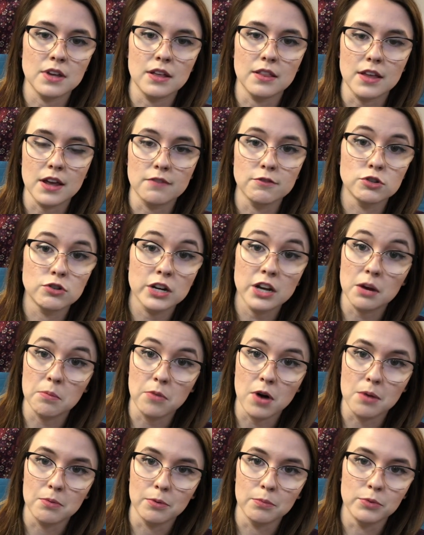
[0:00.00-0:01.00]
and they have a drinking
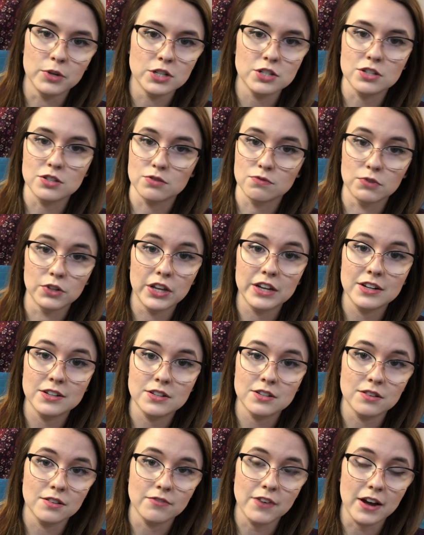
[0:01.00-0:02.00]
problem, which is related
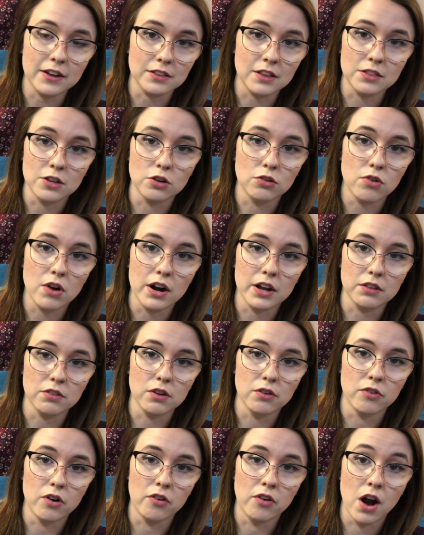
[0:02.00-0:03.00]
to the fact that they're
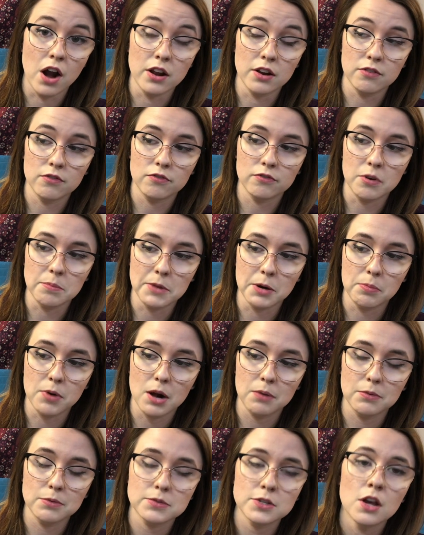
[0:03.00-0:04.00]
chronically running from their
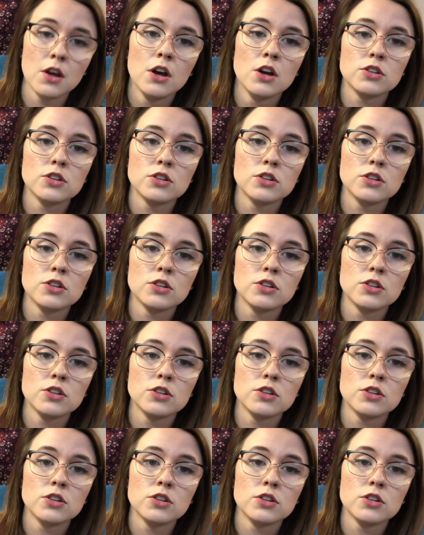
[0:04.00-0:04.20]
problems.